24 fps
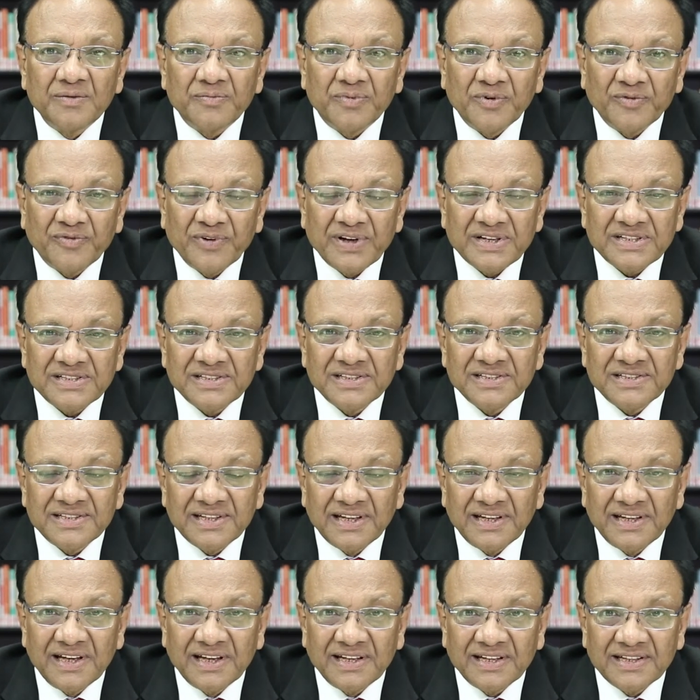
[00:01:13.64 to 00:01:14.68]
professionals
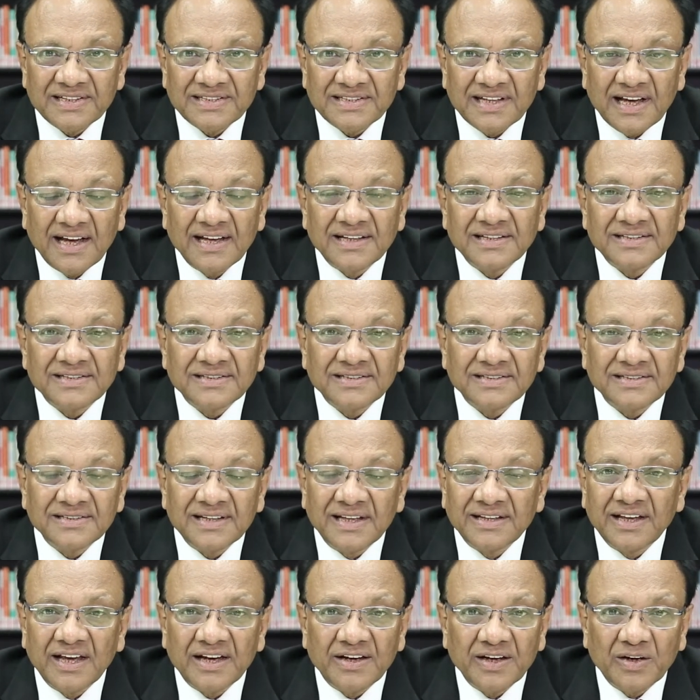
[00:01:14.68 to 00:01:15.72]
in data science,
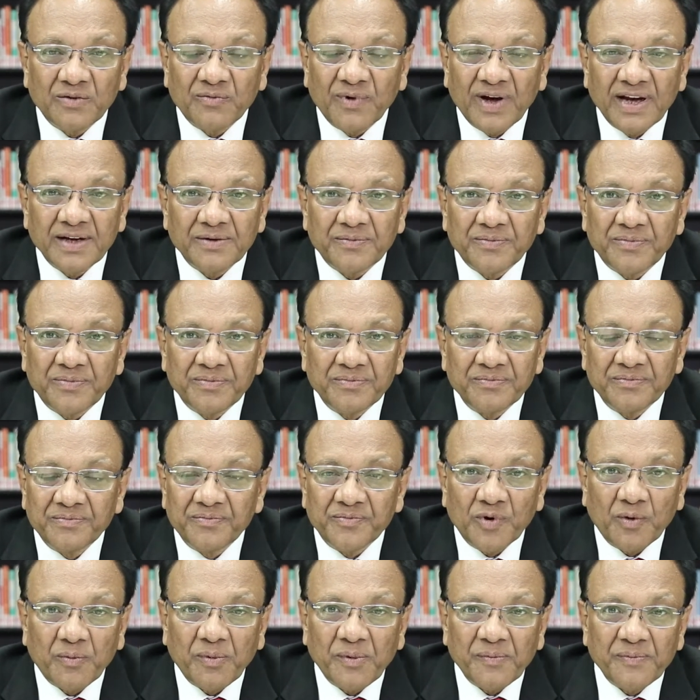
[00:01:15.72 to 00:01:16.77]
and they are required
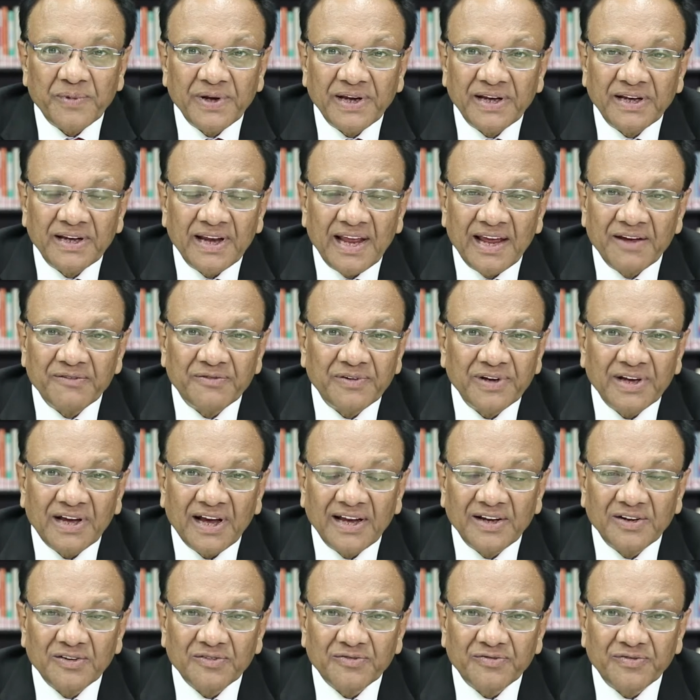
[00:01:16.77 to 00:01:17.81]
probably in every
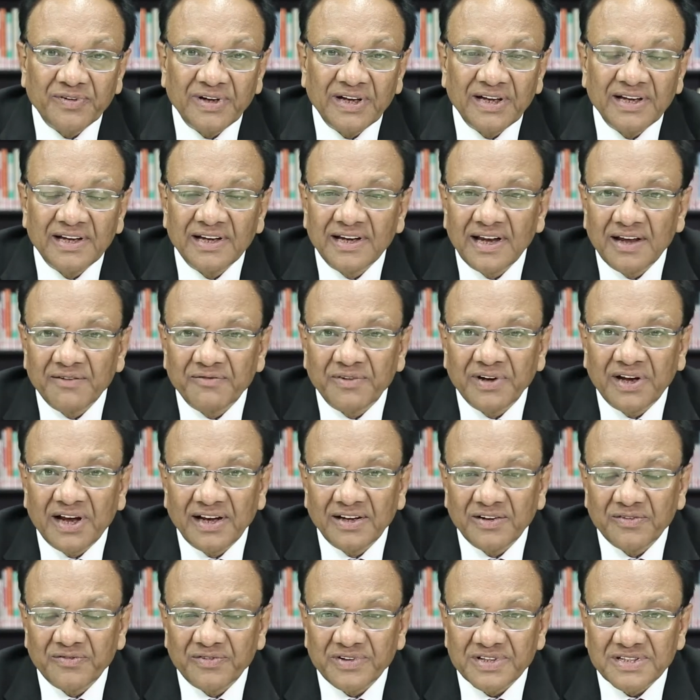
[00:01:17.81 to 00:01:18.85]
kind of field, every
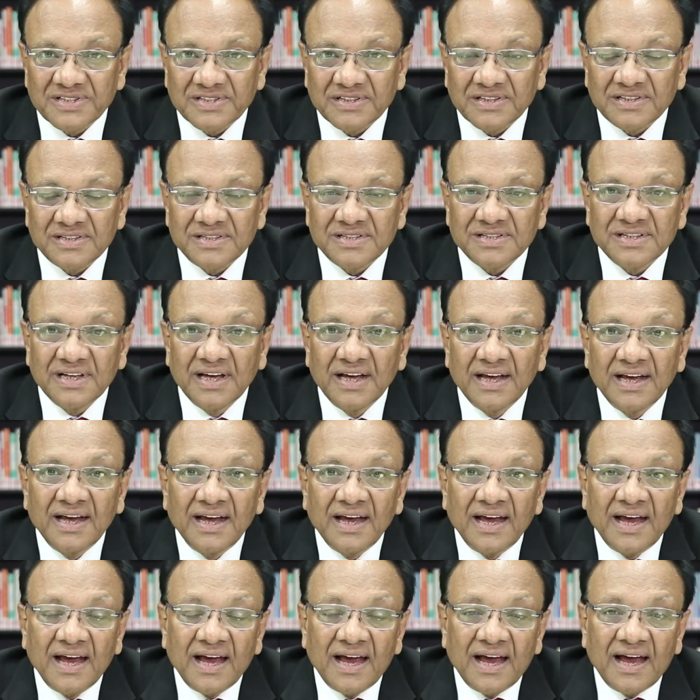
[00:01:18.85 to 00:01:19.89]
kind of research.
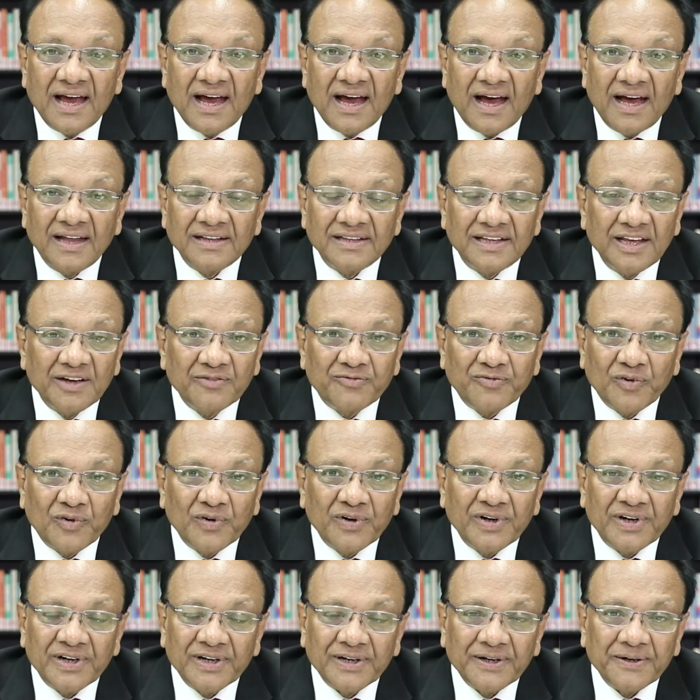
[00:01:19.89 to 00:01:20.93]
And
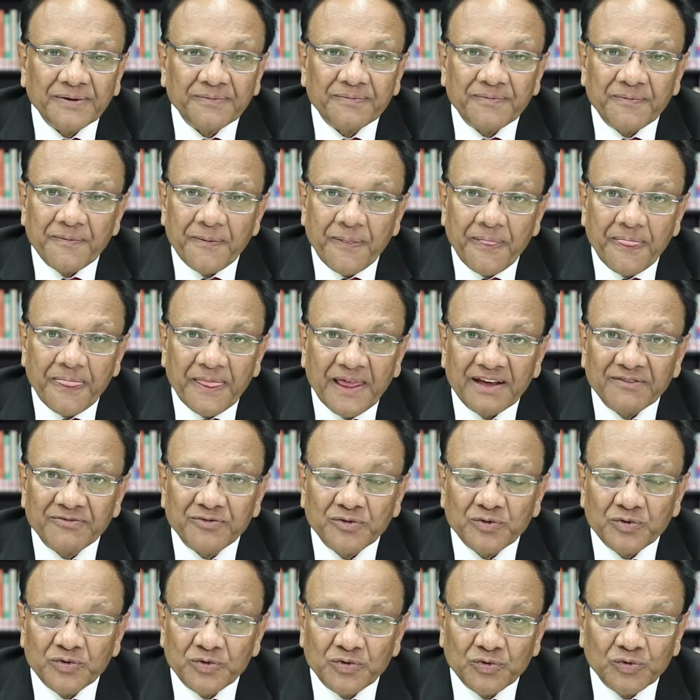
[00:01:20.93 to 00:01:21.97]
therefore, if
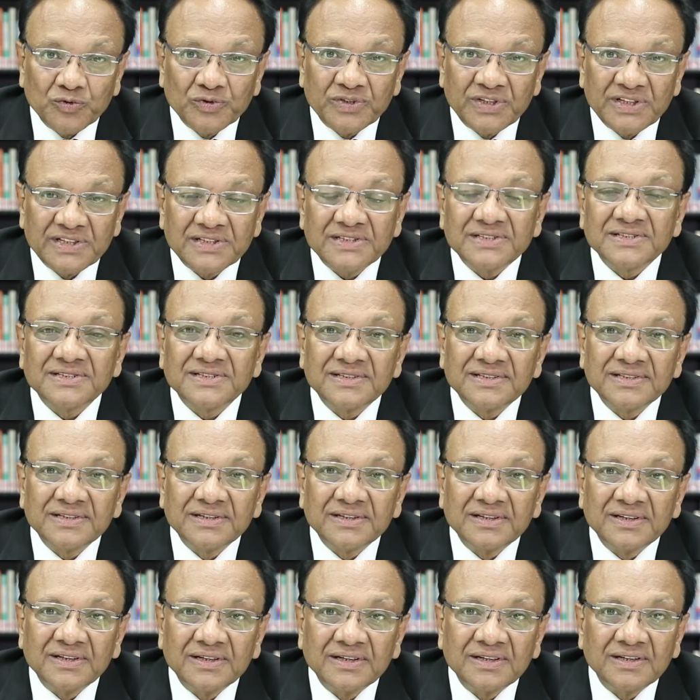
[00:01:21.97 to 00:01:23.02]
you do this,
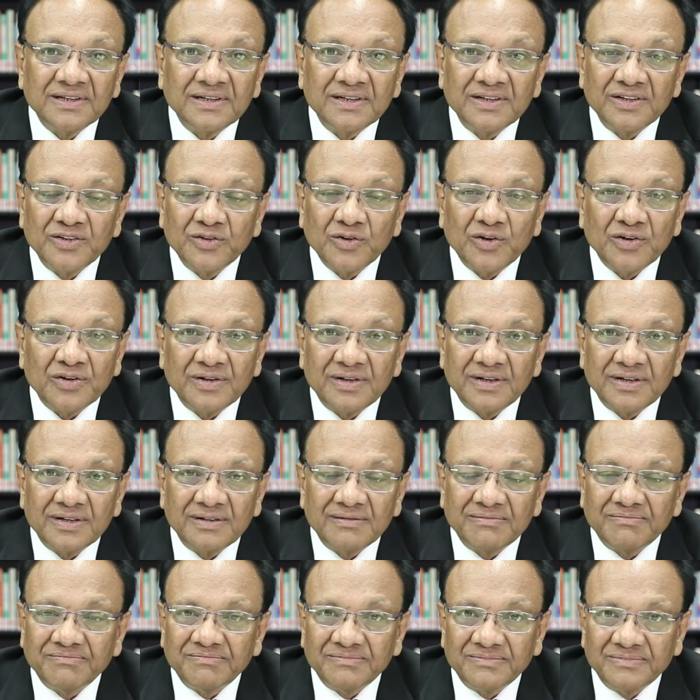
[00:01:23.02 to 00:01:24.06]
your
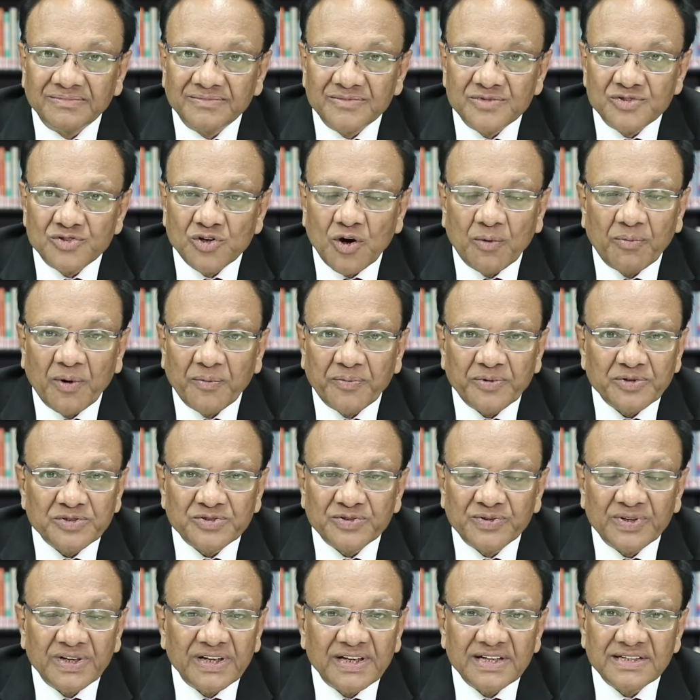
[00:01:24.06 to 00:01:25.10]
job
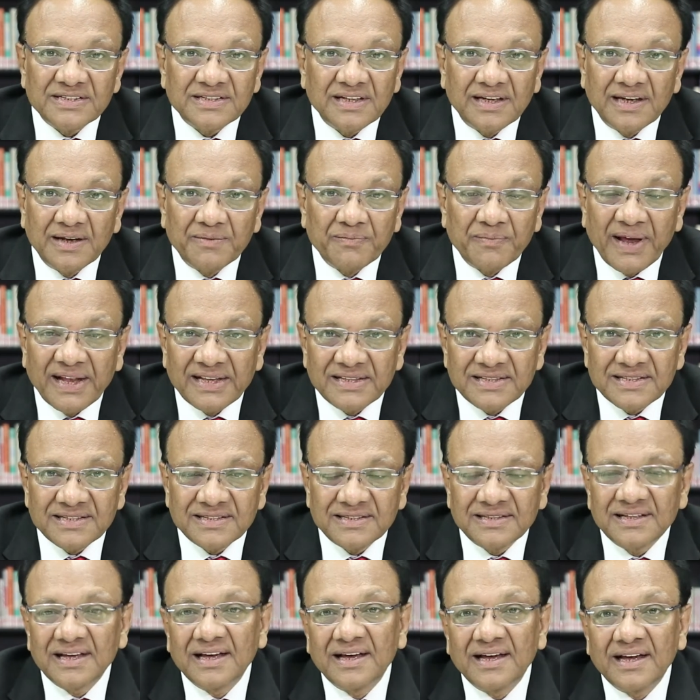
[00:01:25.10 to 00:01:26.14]
opportunities are
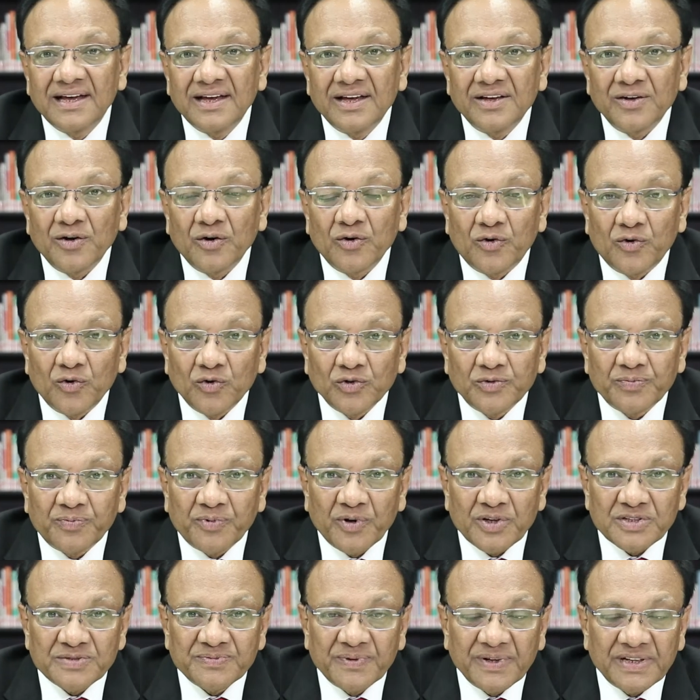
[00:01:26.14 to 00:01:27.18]
immense, your growth
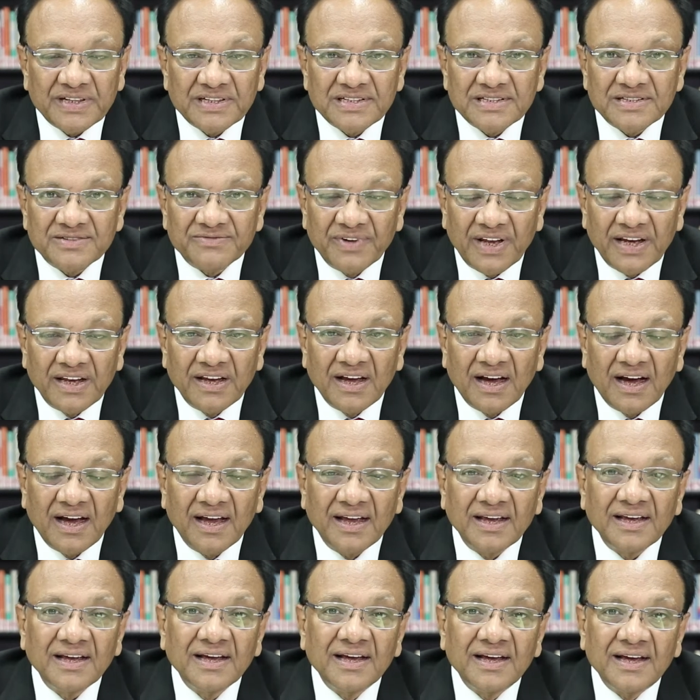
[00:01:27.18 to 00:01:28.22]
prospect is very
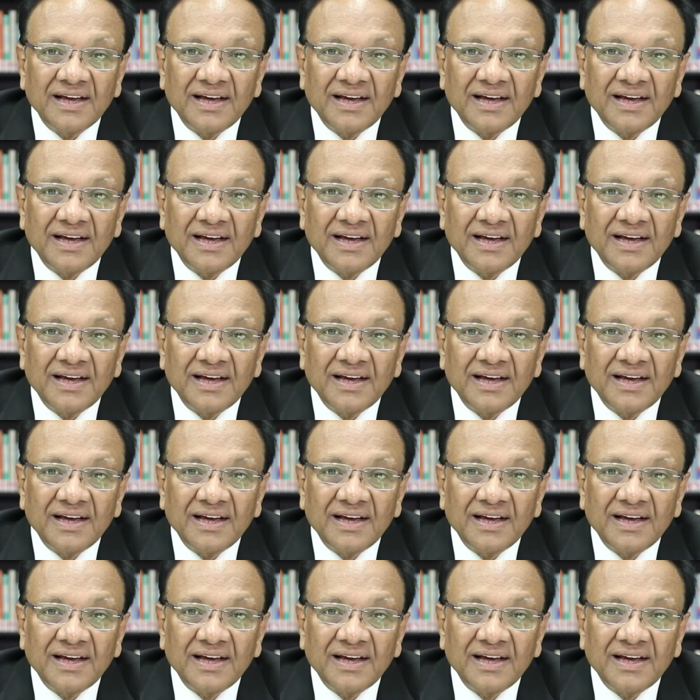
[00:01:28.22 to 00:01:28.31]
high,